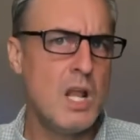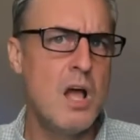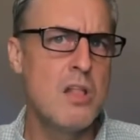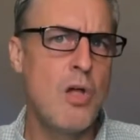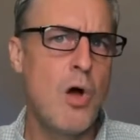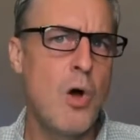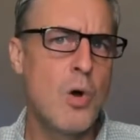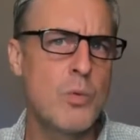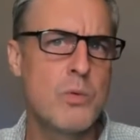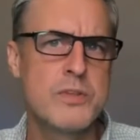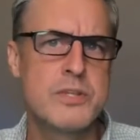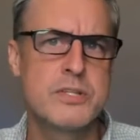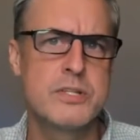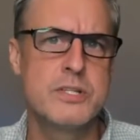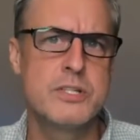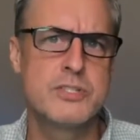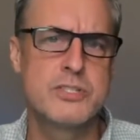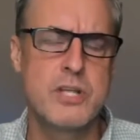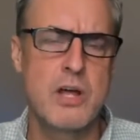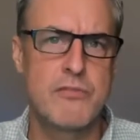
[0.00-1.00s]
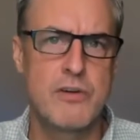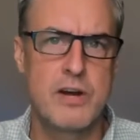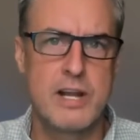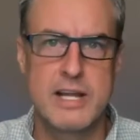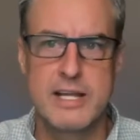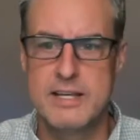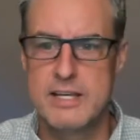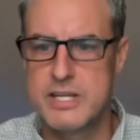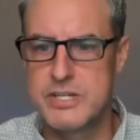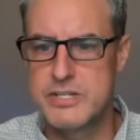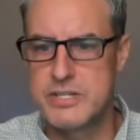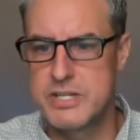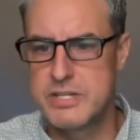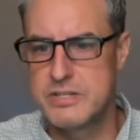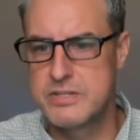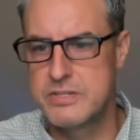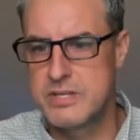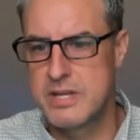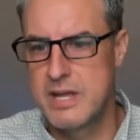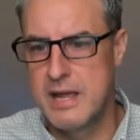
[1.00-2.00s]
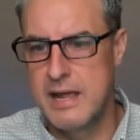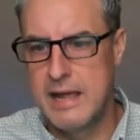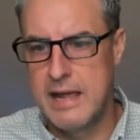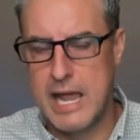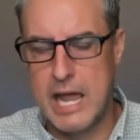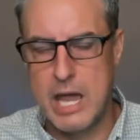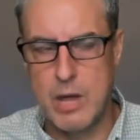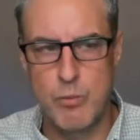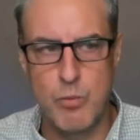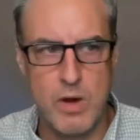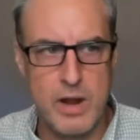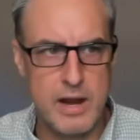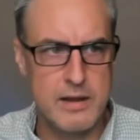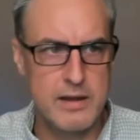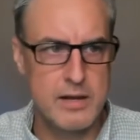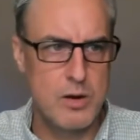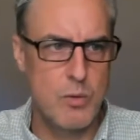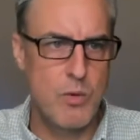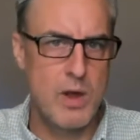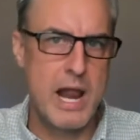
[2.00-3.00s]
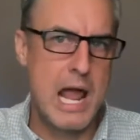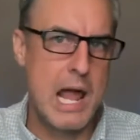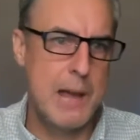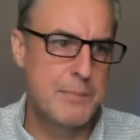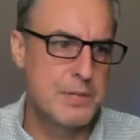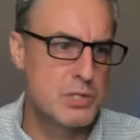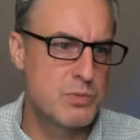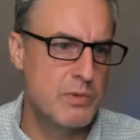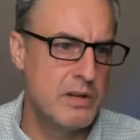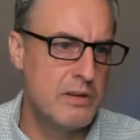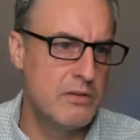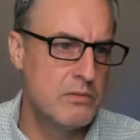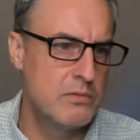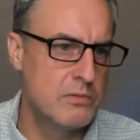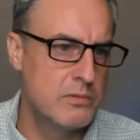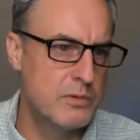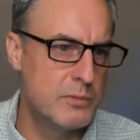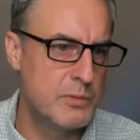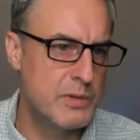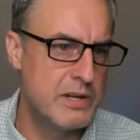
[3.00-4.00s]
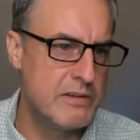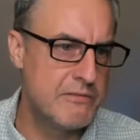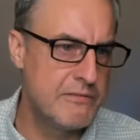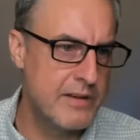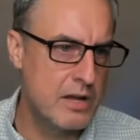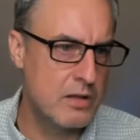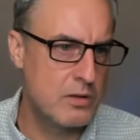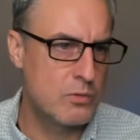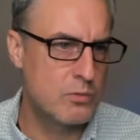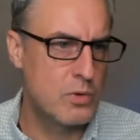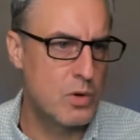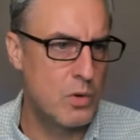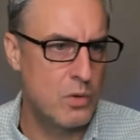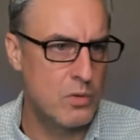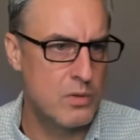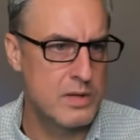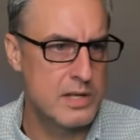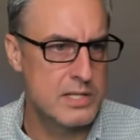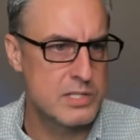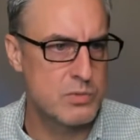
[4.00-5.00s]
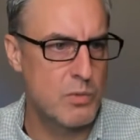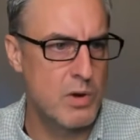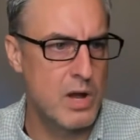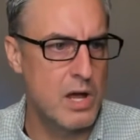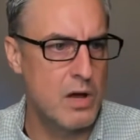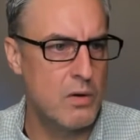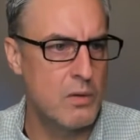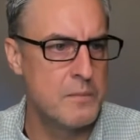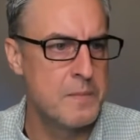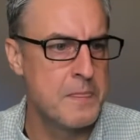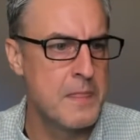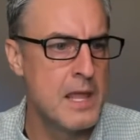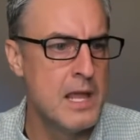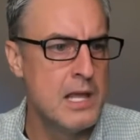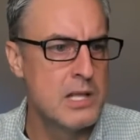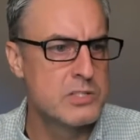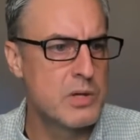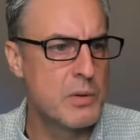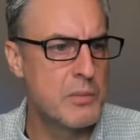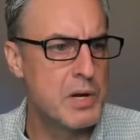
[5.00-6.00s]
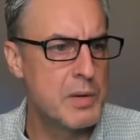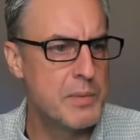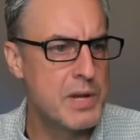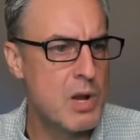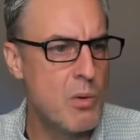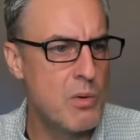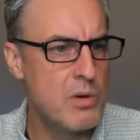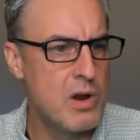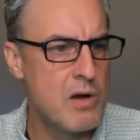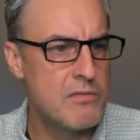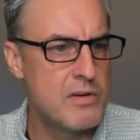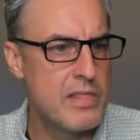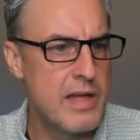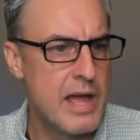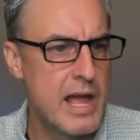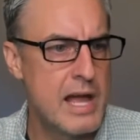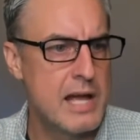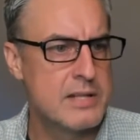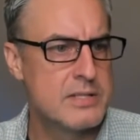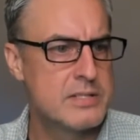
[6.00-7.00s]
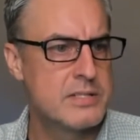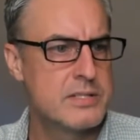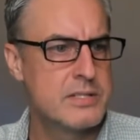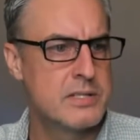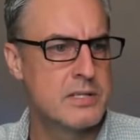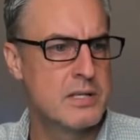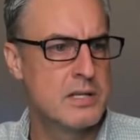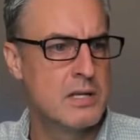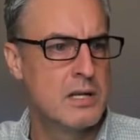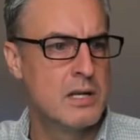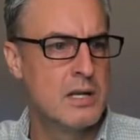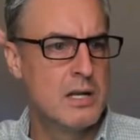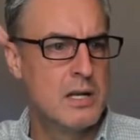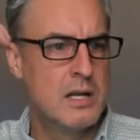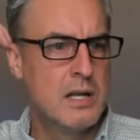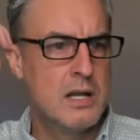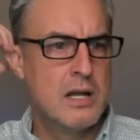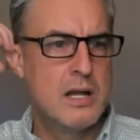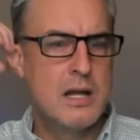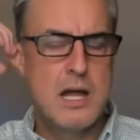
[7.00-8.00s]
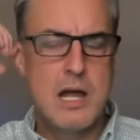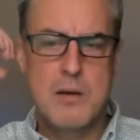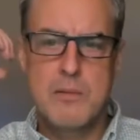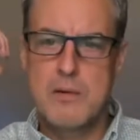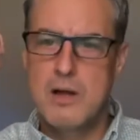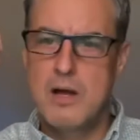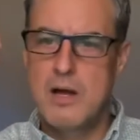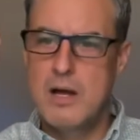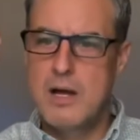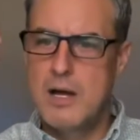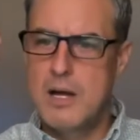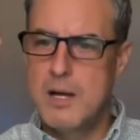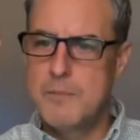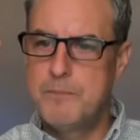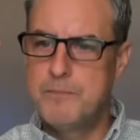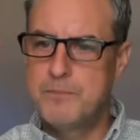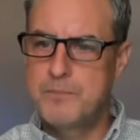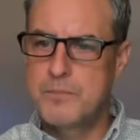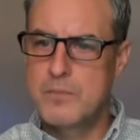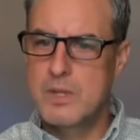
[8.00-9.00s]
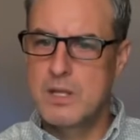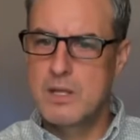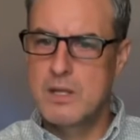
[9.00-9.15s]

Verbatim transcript: along with suffering conditions and what you know what happens when you when you fail a roll as well. So I'm going to be going over that. Um,